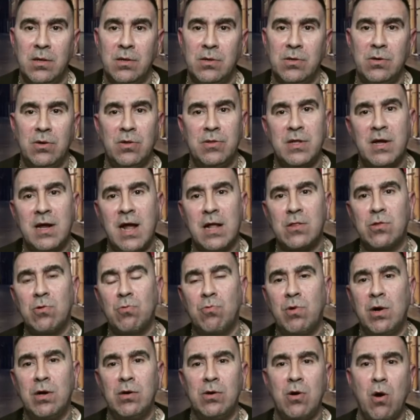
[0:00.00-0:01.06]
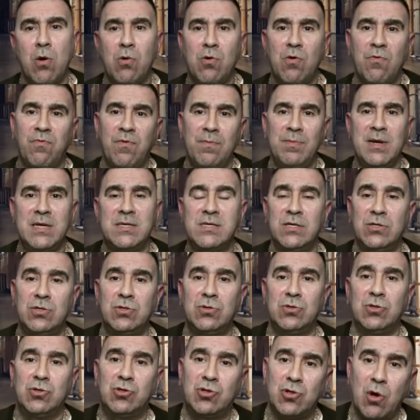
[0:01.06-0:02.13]
You know, they got the word loco from listening
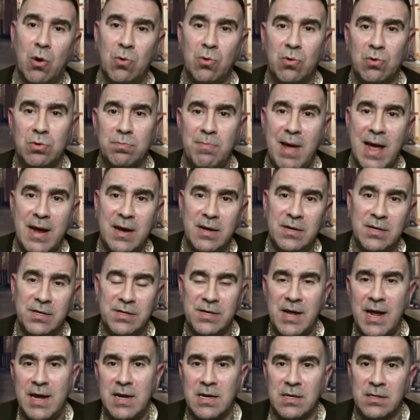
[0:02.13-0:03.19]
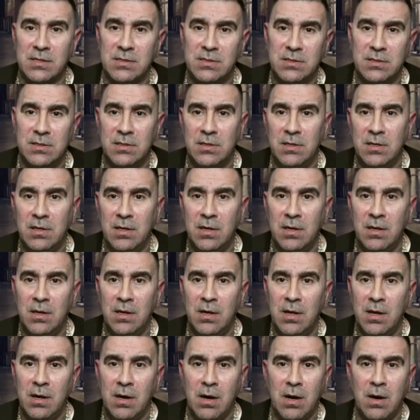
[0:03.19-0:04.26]
to the Cholos back in the days.
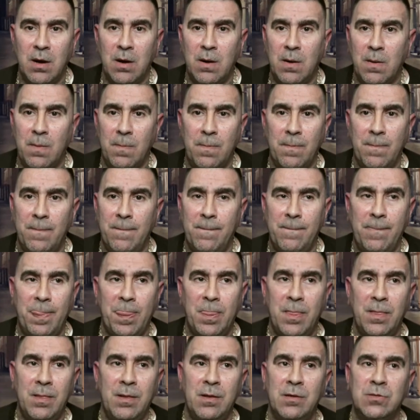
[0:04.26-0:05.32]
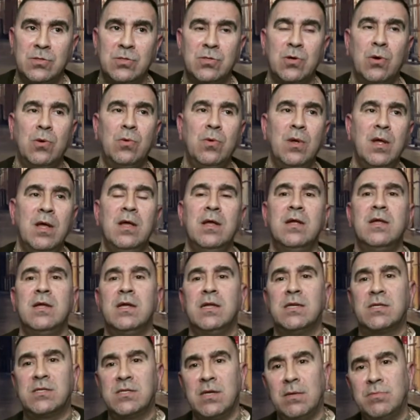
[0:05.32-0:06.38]
So
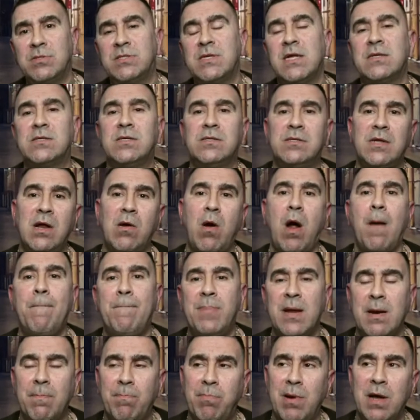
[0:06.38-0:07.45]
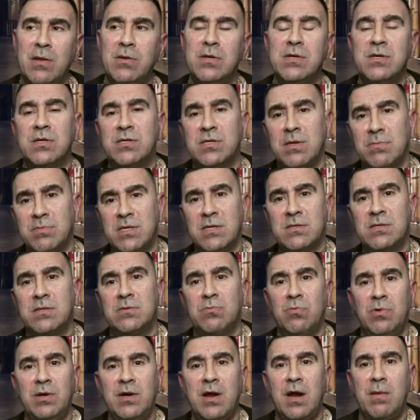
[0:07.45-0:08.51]
in some senses, they're our big brothers. In some senses,
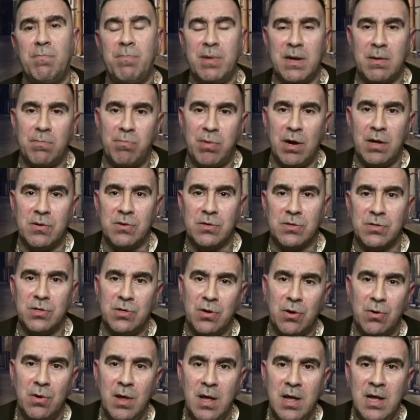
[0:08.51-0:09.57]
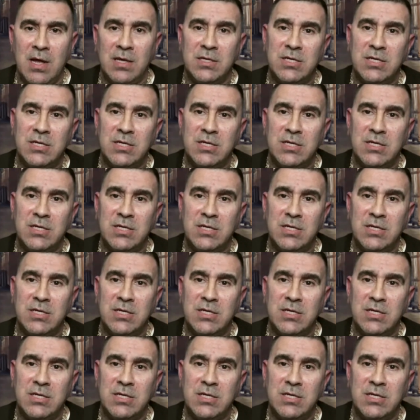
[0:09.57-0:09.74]
we're their big brothers, you know.